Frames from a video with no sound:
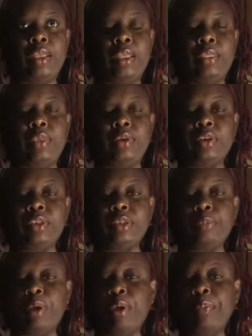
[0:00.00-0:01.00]
there is
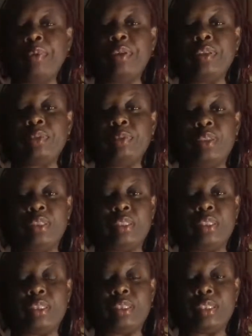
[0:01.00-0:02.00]
purpose within
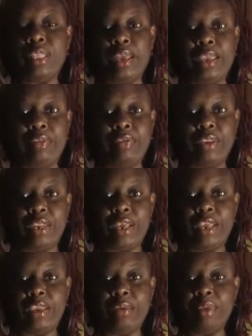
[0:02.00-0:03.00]
this life, and I
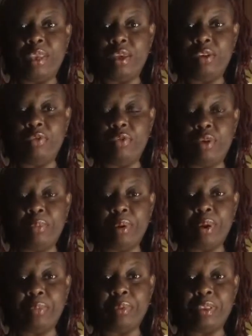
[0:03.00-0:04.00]
am here for a
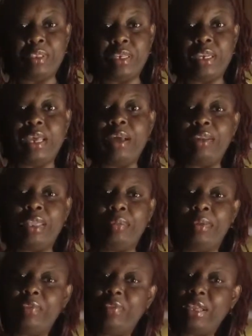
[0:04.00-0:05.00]
purpose. Now, let
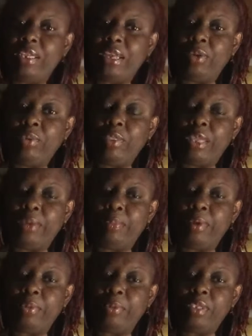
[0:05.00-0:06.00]
me find out what that
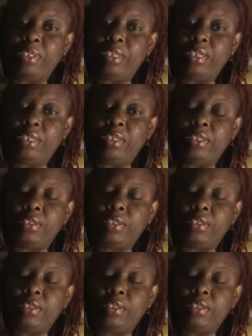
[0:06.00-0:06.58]
purpose is.